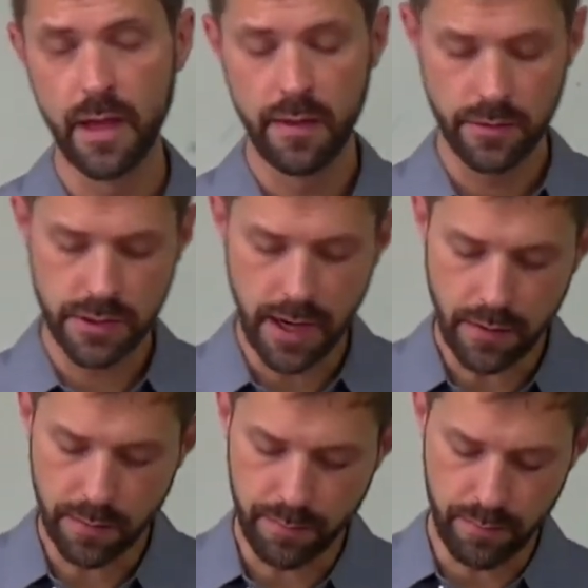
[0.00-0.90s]
There's
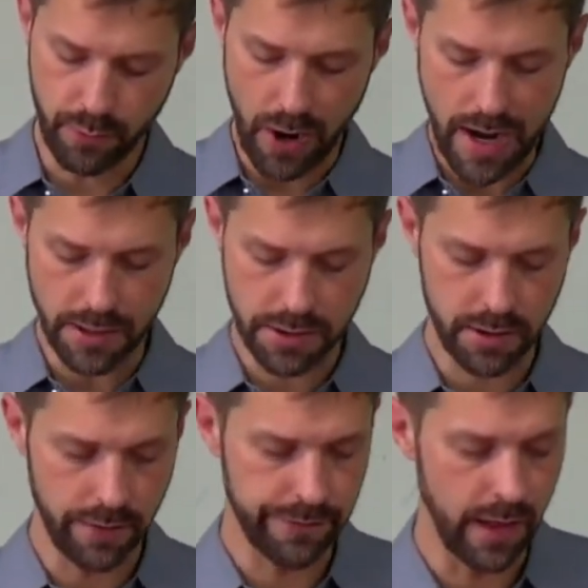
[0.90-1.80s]
another branch
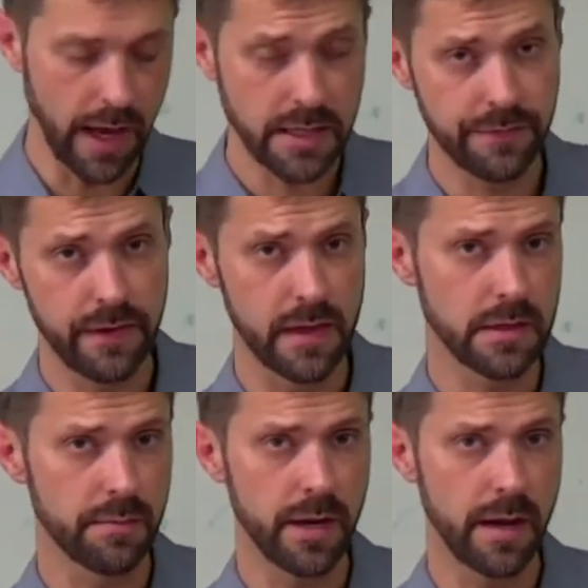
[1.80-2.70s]
of philosophy that
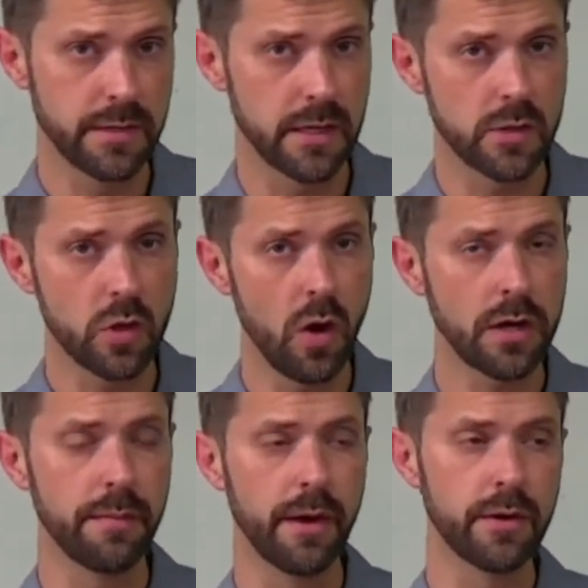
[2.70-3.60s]
sometimes gets talked
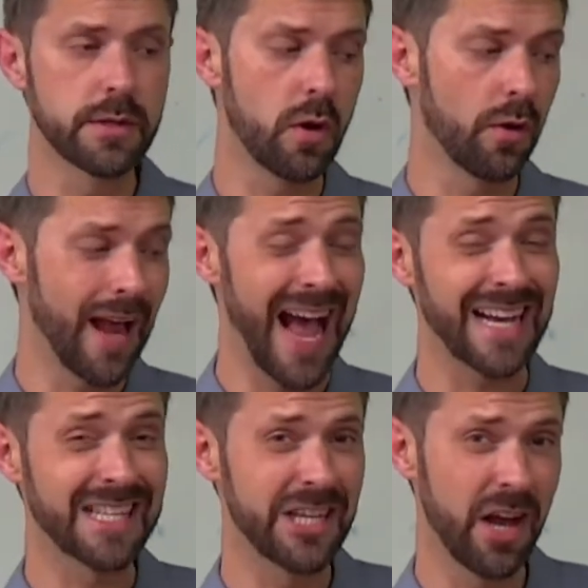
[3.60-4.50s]
about. It's called
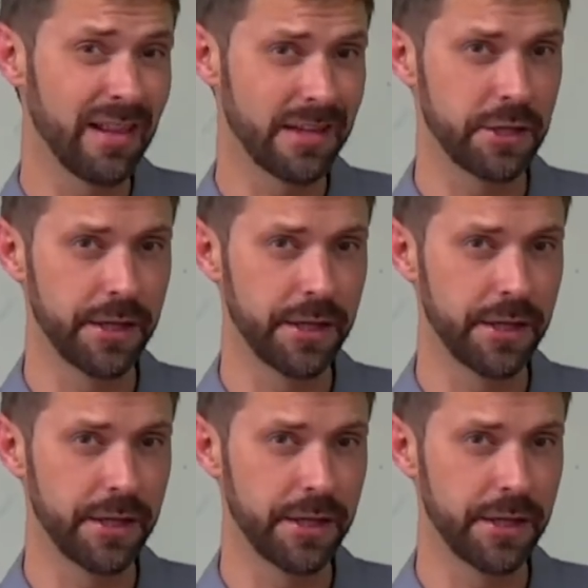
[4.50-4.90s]
axiology.